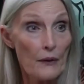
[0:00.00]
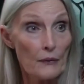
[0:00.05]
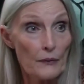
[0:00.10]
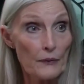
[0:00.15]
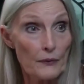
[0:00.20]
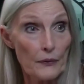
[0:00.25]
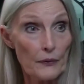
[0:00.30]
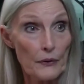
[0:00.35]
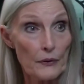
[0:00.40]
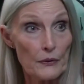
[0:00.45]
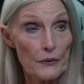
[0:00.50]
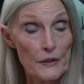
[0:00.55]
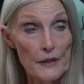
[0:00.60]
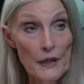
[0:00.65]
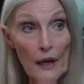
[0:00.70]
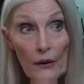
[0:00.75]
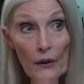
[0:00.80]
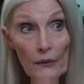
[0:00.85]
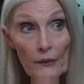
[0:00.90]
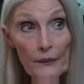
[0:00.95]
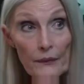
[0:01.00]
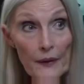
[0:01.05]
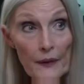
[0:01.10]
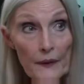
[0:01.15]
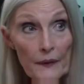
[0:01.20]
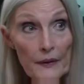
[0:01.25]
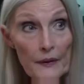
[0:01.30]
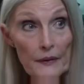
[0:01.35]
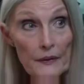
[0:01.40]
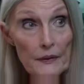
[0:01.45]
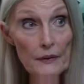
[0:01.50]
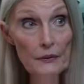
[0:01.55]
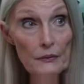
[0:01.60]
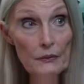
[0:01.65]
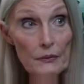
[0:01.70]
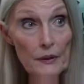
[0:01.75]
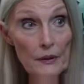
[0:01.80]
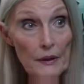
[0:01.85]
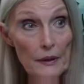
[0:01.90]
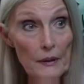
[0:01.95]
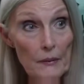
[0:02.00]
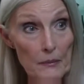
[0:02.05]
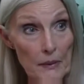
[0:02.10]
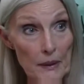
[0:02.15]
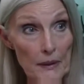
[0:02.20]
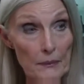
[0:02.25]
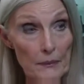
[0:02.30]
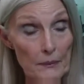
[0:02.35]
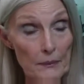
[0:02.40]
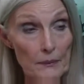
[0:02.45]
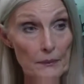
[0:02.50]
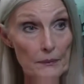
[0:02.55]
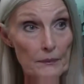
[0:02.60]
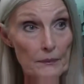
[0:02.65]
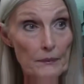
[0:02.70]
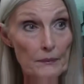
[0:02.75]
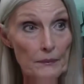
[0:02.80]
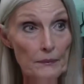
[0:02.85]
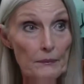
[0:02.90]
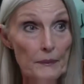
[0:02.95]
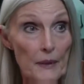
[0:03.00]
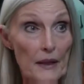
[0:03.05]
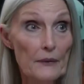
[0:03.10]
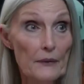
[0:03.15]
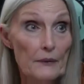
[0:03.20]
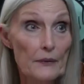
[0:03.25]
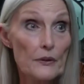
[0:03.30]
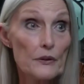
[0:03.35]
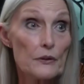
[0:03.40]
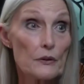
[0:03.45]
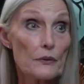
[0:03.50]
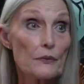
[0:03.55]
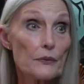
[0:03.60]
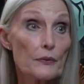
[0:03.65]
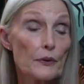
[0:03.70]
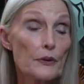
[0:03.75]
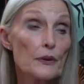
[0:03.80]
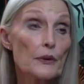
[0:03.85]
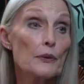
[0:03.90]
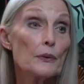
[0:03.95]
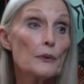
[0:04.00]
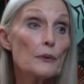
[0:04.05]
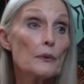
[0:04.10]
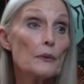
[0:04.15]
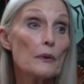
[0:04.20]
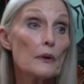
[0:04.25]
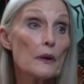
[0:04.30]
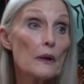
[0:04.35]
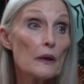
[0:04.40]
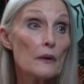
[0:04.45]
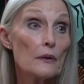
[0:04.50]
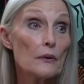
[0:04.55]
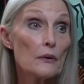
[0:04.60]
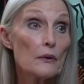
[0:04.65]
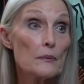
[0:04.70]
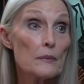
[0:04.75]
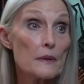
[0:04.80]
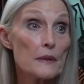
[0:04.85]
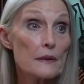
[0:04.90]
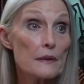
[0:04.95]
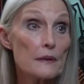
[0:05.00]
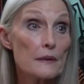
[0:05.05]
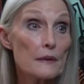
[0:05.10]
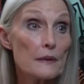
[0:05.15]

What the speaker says: for yourself that this has really been beneficial for you in your business?